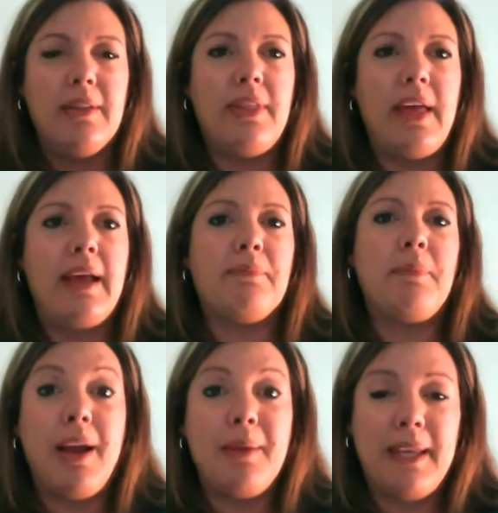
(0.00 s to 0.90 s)

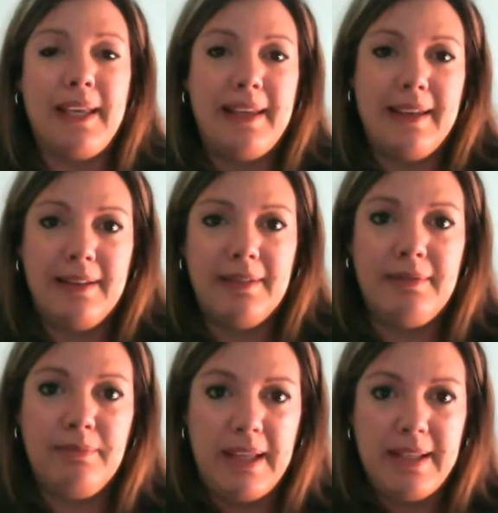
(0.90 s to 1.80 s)
iBeacon
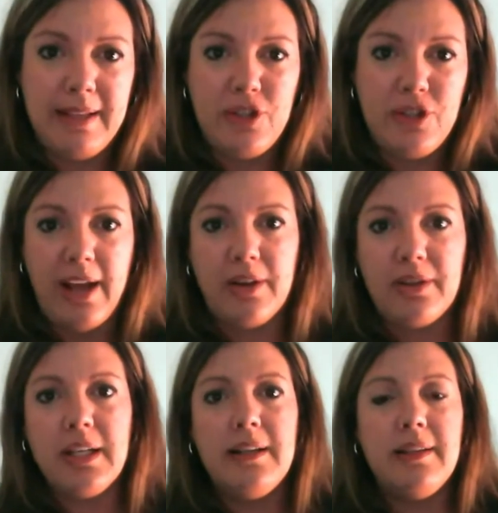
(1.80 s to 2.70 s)
message out
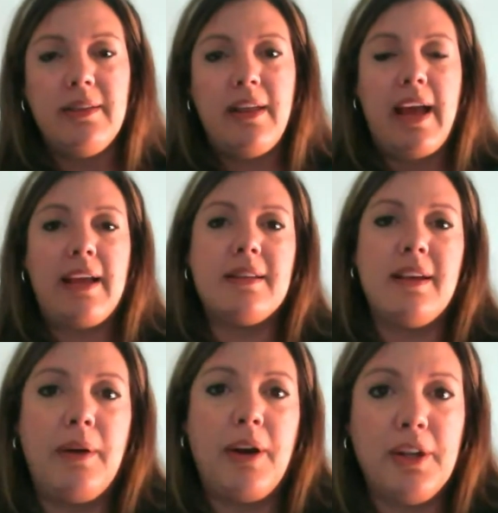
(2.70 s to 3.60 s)
that
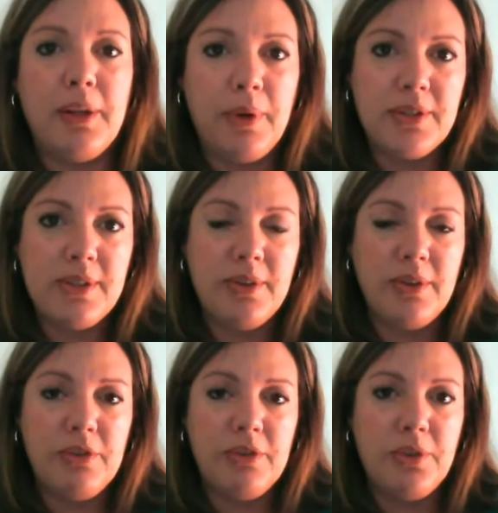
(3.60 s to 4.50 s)
only works
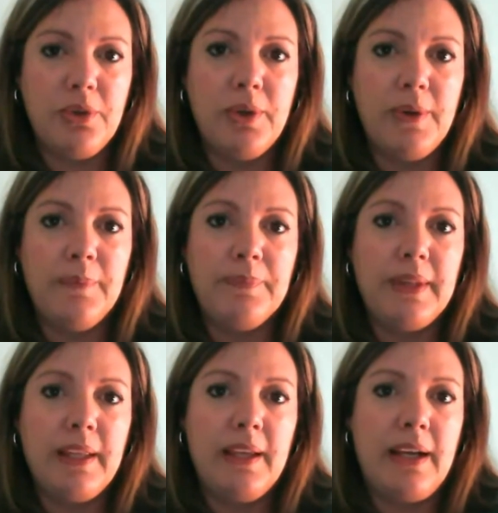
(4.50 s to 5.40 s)
for
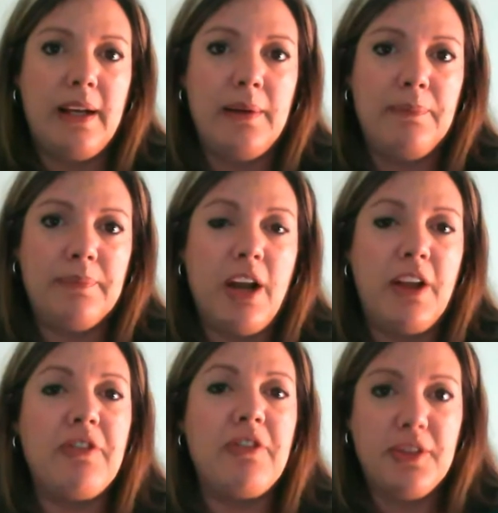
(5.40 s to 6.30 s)

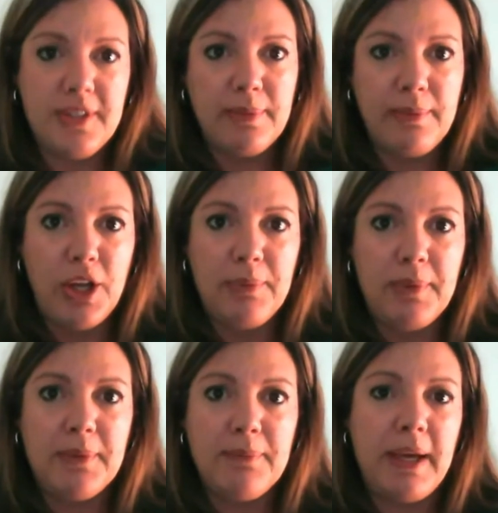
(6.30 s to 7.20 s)
iPhones at the
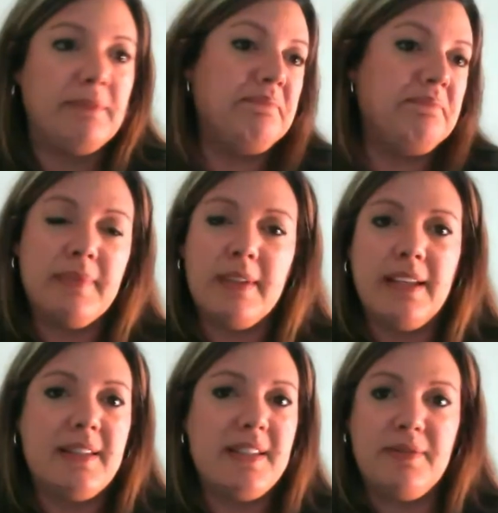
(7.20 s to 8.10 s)
moment, but
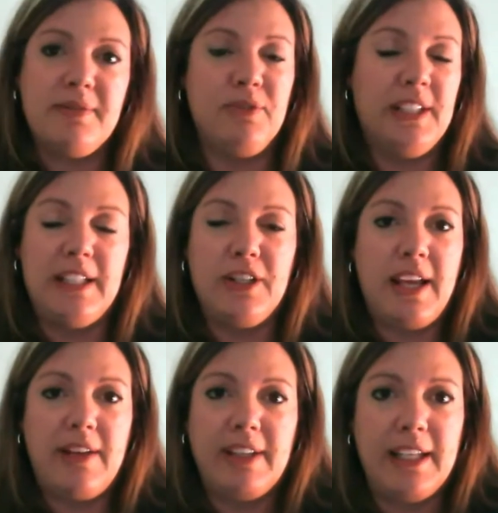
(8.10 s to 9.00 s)
it's really not
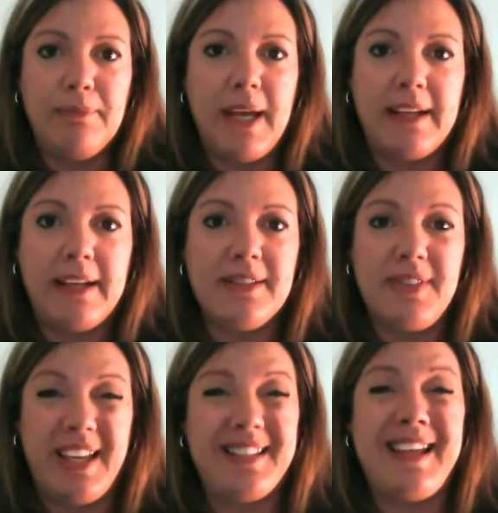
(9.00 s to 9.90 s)
having an impact.
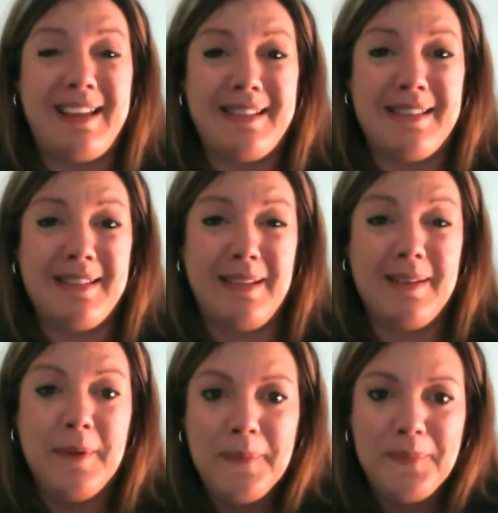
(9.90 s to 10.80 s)
Fantastic.
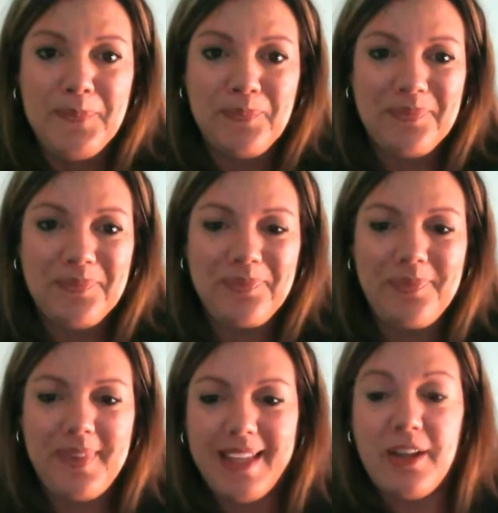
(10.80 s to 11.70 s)

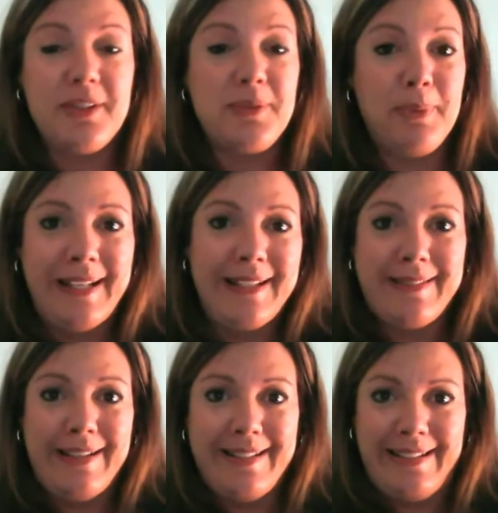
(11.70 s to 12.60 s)
So it's pretty
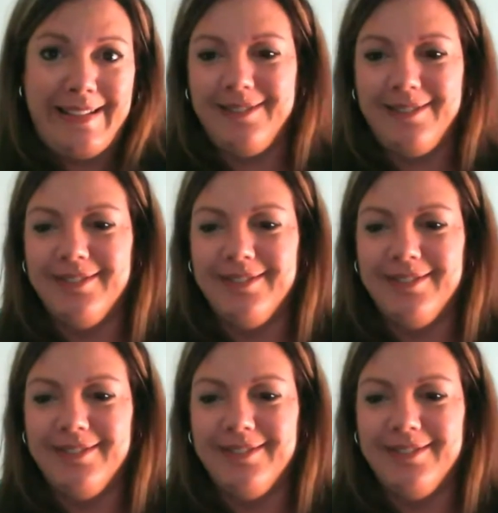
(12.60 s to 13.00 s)
exciting.